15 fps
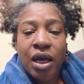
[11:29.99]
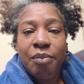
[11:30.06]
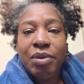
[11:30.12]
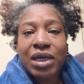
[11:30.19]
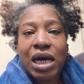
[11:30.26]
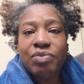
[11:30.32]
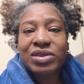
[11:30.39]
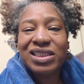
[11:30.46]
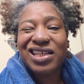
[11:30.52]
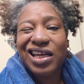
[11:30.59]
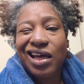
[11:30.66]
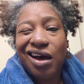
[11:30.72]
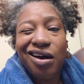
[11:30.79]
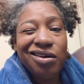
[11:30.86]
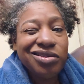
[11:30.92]
But I was
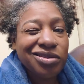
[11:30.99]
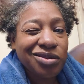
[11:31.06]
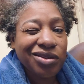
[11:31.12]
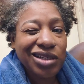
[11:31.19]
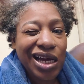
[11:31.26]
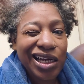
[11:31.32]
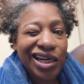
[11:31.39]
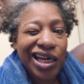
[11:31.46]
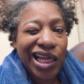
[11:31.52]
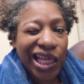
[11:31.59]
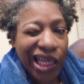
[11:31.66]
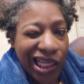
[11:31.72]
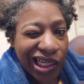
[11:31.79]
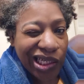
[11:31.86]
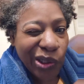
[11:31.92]
also kind of
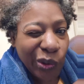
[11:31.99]
hanging